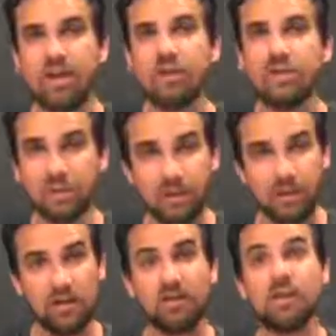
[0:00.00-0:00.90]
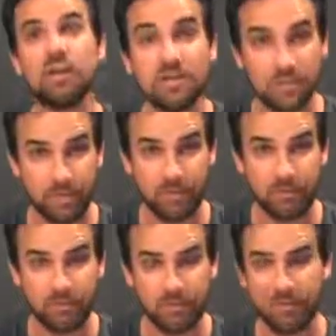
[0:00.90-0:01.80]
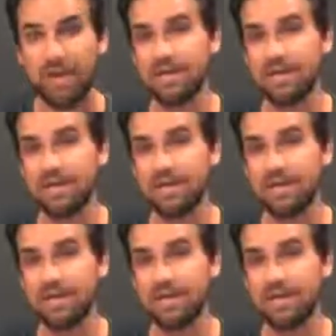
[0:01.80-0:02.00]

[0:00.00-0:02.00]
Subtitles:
you're not alone. Lots of people do.